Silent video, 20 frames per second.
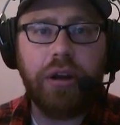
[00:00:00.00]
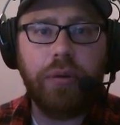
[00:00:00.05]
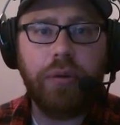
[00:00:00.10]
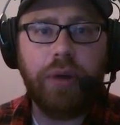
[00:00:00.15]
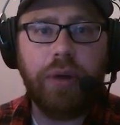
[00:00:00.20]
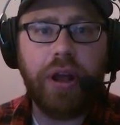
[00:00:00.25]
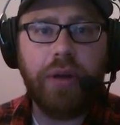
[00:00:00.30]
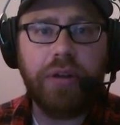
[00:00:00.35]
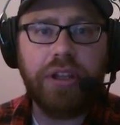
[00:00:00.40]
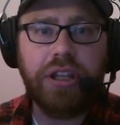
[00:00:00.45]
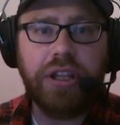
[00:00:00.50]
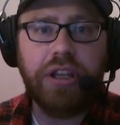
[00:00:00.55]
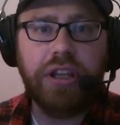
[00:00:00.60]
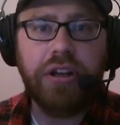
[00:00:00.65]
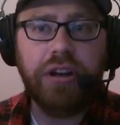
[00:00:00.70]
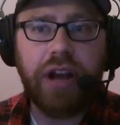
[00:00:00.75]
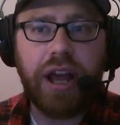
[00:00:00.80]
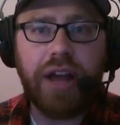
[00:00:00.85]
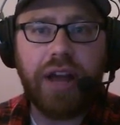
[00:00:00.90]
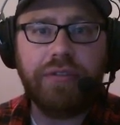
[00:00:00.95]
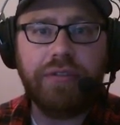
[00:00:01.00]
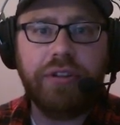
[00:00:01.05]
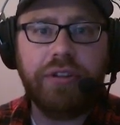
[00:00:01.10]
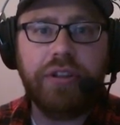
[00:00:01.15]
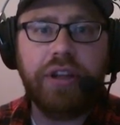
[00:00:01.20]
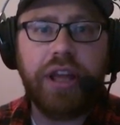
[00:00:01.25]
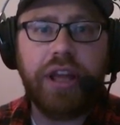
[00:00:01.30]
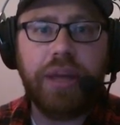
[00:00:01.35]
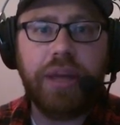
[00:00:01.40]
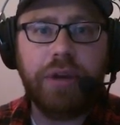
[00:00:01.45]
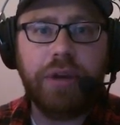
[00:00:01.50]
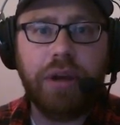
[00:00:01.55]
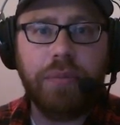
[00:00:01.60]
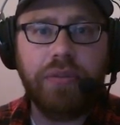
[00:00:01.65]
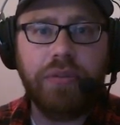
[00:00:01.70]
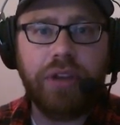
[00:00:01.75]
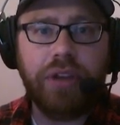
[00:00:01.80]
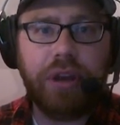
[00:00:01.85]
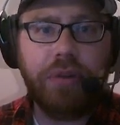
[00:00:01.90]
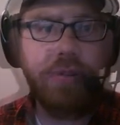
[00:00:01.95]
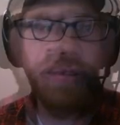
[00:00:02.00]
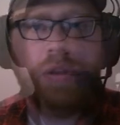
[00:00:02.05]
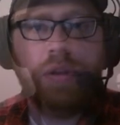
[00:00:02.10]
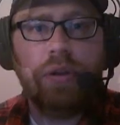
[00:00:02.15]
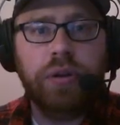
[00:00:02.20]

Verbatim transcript: around a year after the game comes out.